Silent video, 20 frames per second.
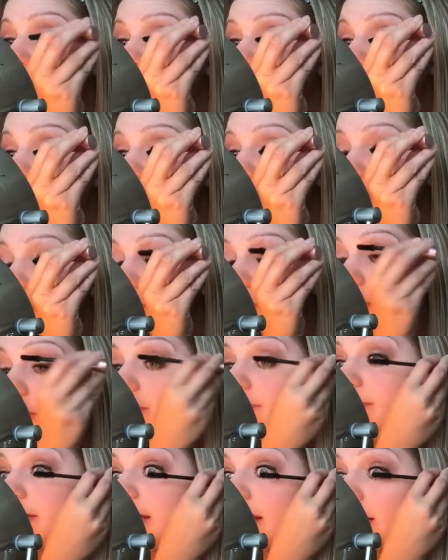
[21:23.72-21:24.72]
So she
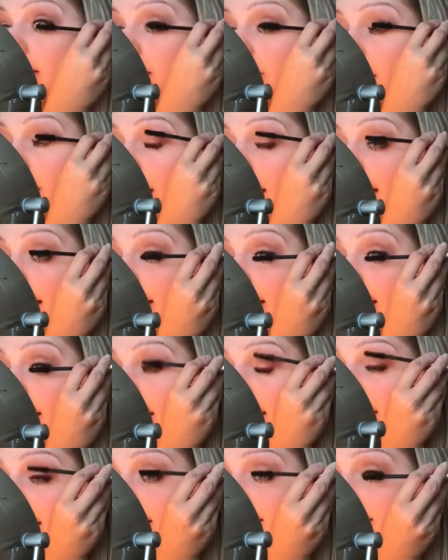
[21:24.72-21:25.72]
showed me a lot,
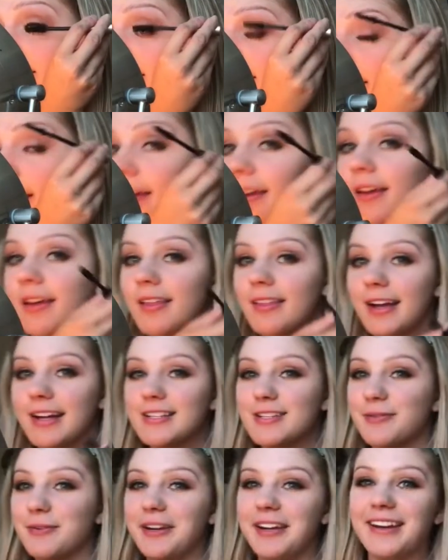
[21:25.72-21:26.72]
and
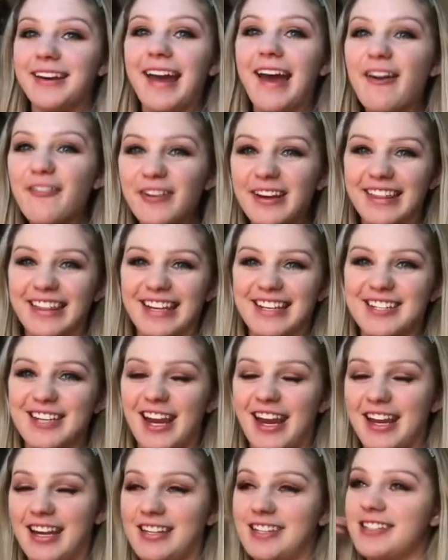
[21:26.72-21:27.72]
that's when everything
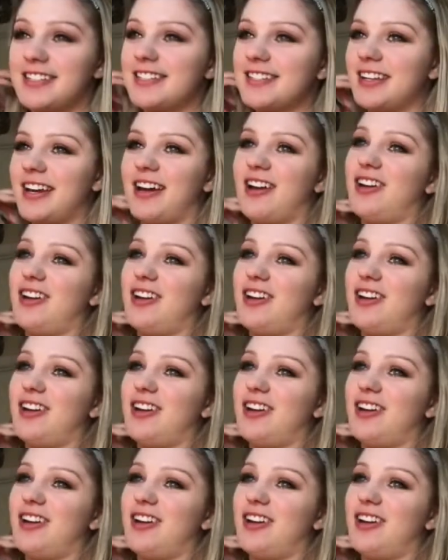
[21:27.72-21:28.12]
changed.